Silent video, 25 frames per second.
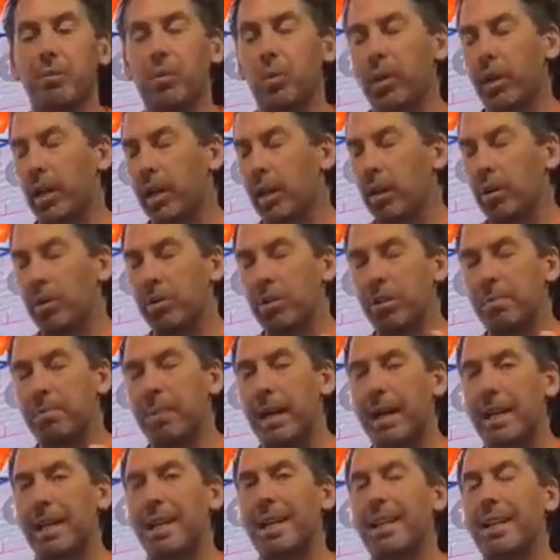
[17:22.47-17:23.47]
We're going to go
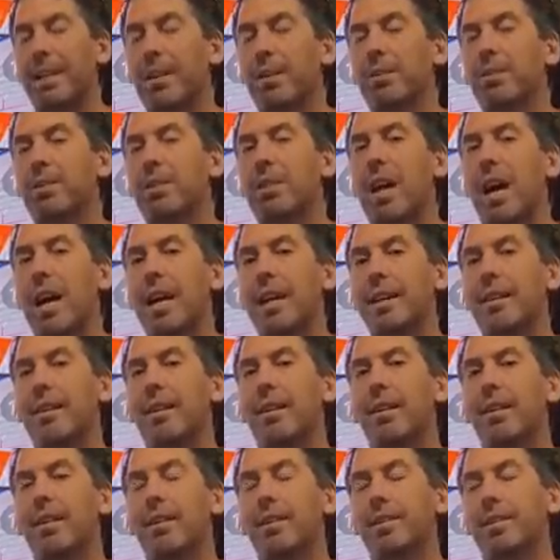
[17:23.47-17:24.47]
inspect those 9
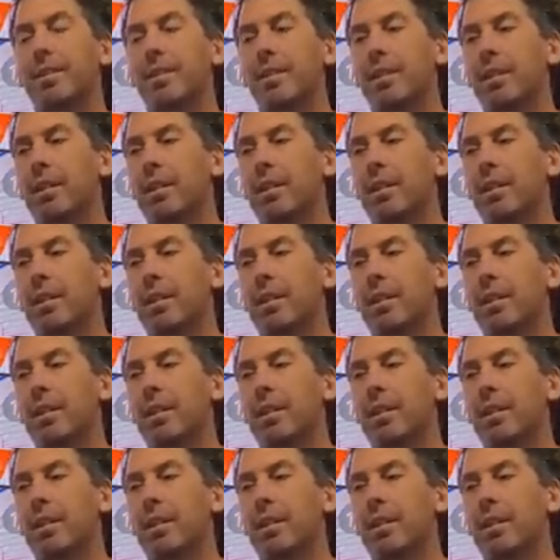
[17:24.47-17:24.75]
cars.